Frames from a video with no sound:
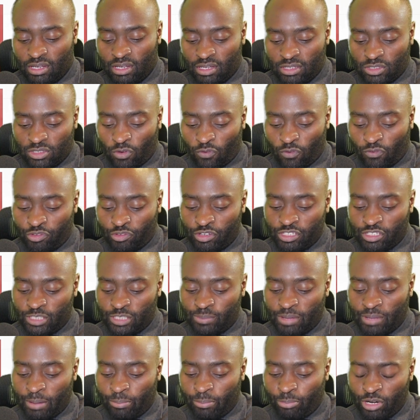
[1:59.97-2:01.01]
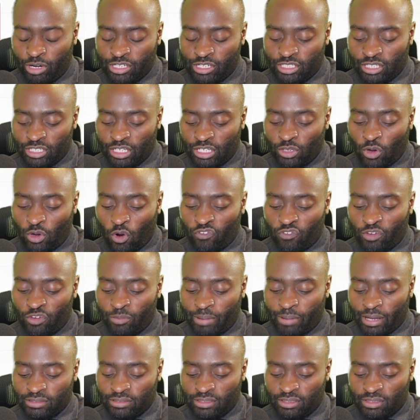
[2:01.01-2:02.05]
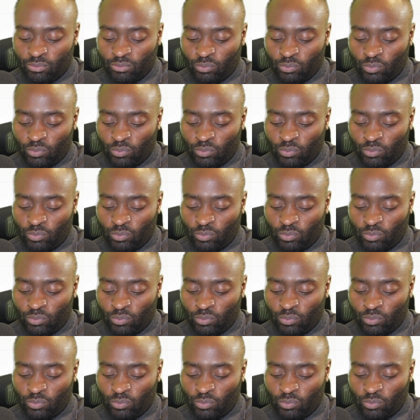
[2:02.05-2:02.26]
So for it to be a bullish engulfing pattern,